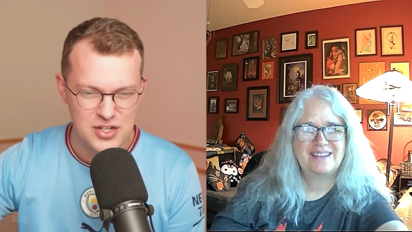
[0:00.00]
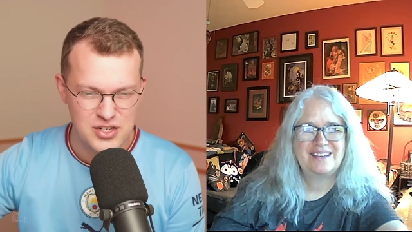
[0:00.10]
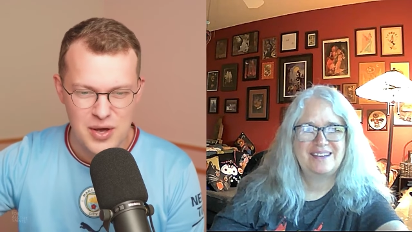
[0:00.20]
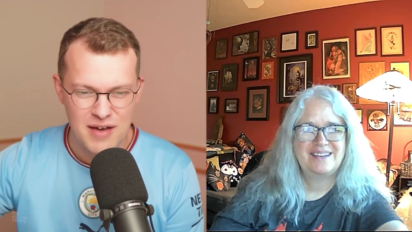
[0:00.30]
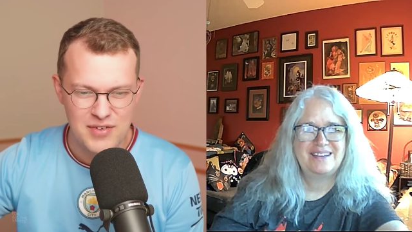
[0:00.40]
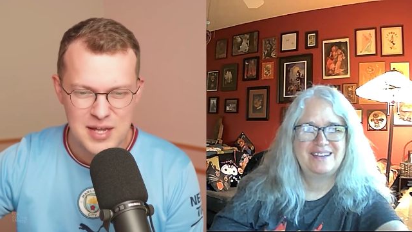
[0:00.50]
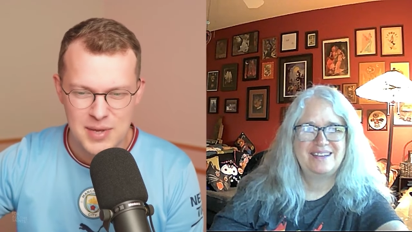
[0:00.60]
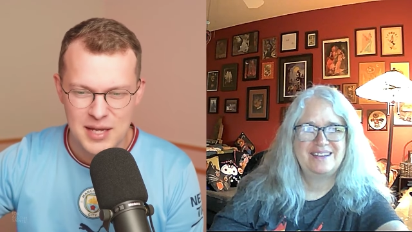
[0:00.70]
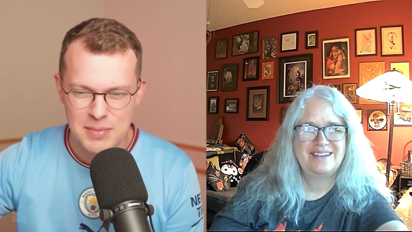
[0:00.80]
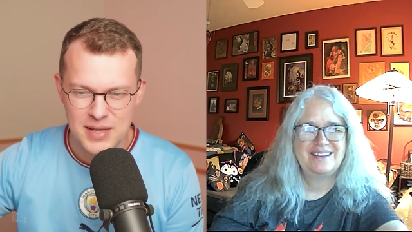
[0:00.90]
Speaker 1: Do you have any
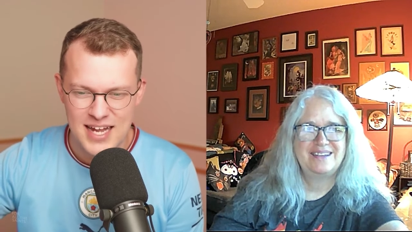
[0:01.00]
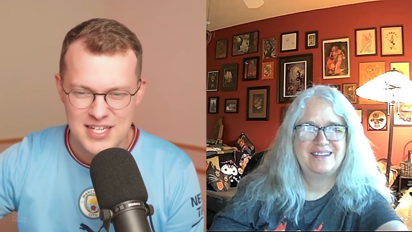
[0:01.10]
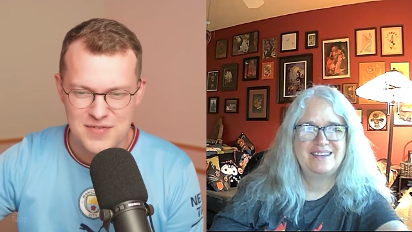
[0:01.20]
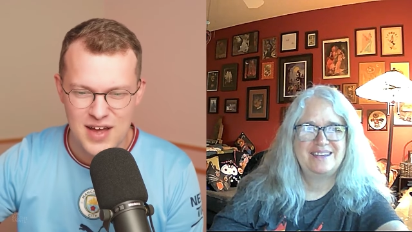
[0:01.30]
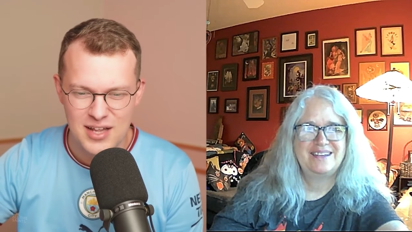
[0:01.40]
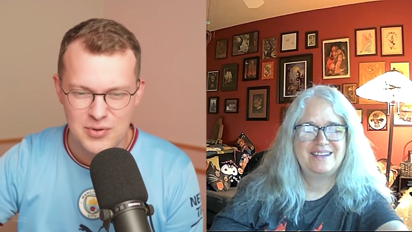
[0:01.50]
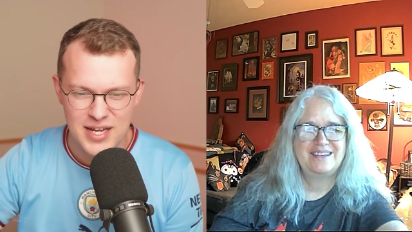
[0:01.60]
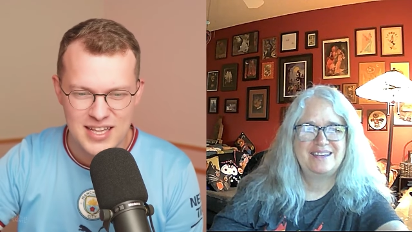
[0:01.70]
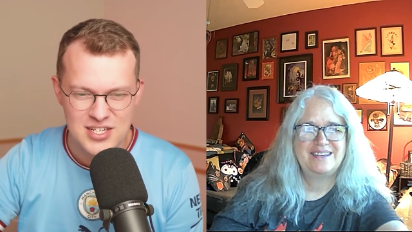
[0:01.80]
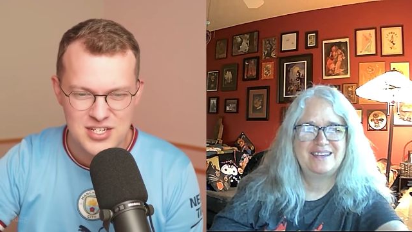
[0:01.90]
big plans for Halloween this